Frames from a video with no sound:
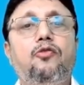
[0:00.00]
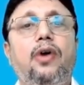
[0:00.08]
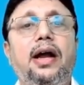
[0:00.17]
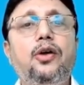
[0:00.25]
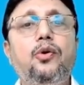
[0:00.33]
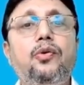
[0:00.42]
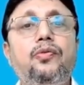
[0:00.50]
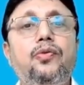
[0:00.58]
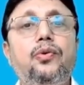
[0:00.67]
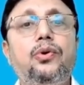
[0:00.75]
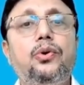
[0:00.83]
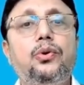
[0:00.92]
And why
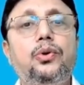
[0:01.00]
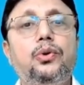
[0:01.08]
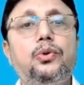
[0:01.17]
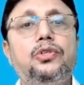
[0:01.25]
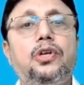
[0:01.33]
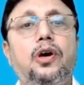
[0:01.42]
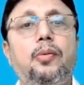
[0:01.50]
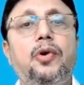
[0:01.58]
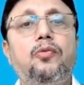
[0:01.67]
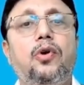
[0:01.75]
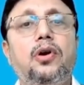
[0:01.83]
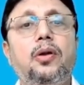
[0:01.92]
do you use
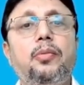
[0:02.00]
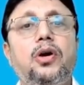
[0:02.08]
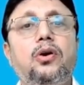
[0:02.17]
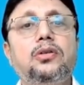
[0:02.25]
turbid water?